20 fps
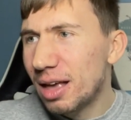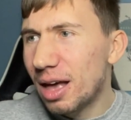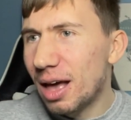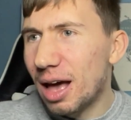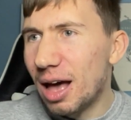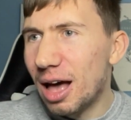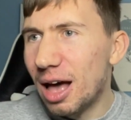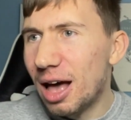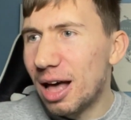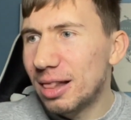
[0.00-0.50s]

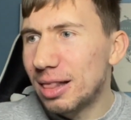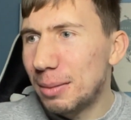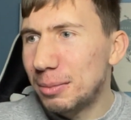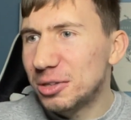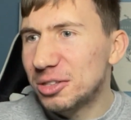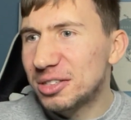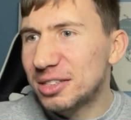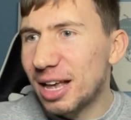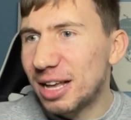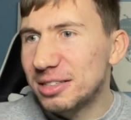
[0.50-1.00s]
Let me
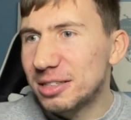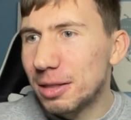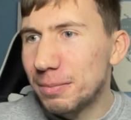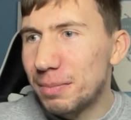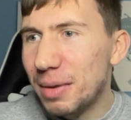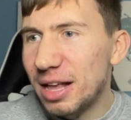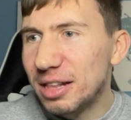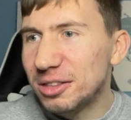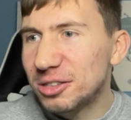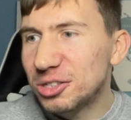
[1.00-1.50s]
just get to the
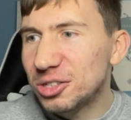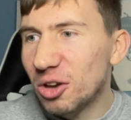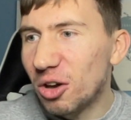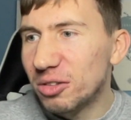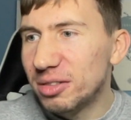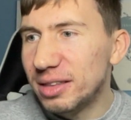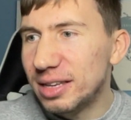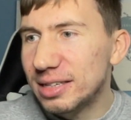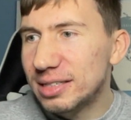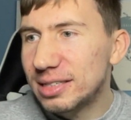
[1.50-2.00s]
bench
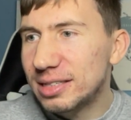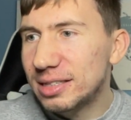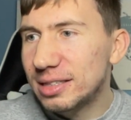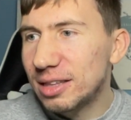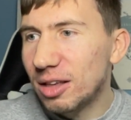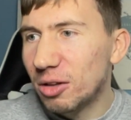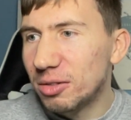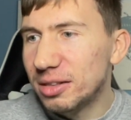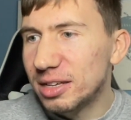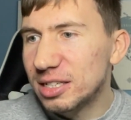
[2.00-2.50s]
on
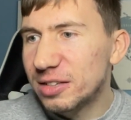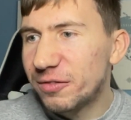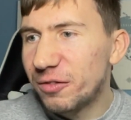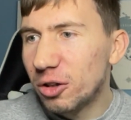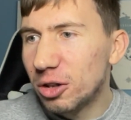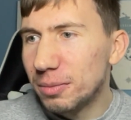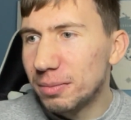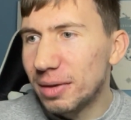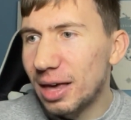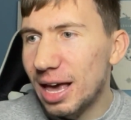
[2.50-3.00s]
this
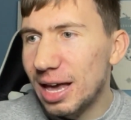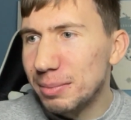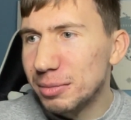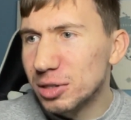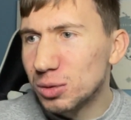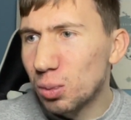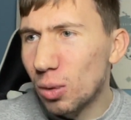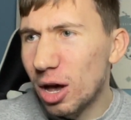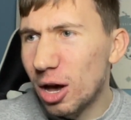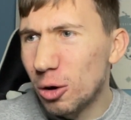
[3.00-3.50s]
Fulham game
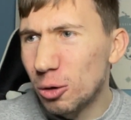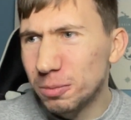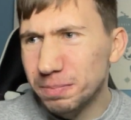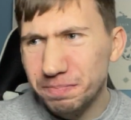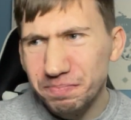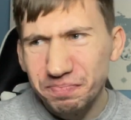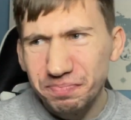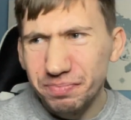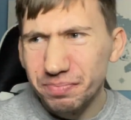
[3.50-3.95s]
as well.